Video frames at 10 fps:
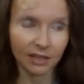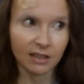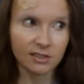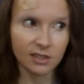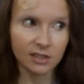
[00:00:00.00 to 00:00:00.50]

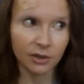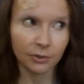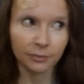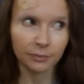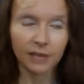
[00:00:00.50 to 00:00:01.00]

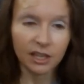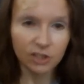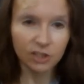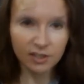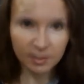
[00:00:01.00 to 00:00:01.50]
So
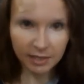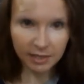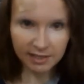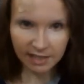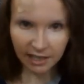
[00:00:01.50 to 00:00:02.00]
just to be
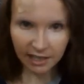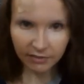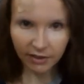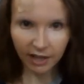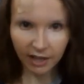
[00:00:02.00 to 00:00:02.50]

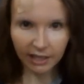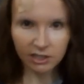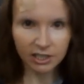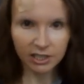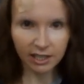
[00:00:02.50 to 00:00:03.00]
safe, I
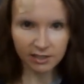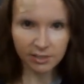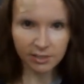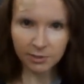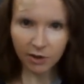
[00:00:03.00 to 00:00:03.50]
actually
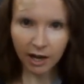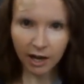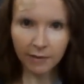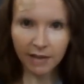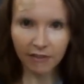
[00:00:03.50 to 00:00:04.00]

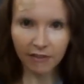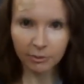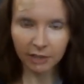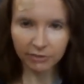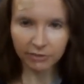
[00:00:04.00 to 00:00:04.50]
unsubscribed after
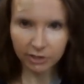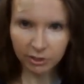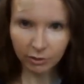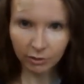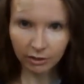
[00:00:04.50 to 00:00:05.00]
my
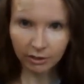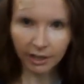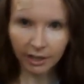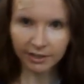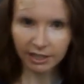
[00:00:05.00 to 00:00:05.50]
first
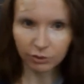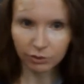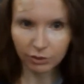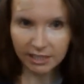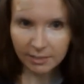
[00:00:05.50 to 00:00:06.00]
order and then
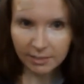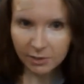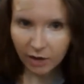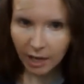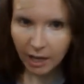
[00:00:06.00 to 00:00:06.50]

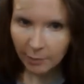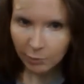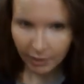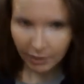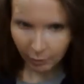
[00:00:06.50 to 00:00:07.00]
resubscribed
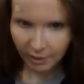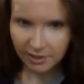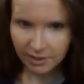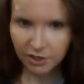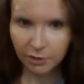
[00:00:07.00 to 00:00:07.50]
when I
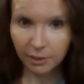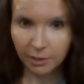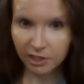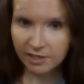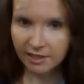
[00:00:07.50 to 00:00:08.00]
wanted to
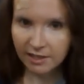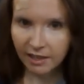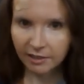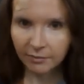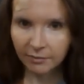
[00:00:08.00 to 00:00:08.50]
purchase
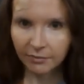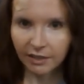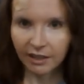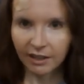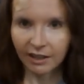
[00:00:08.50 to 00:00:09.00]
again.
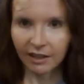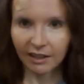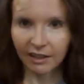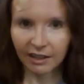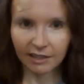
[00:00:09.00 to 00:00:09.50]

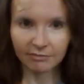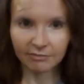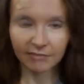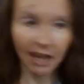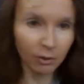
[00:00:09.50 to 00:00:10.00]

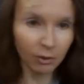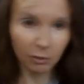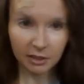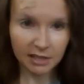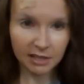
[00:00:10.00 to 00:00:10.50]
And that
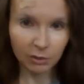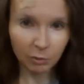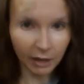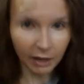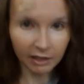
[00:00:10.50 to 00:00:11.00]
worked out
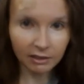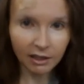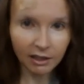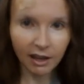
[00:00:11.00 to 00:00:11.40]
well.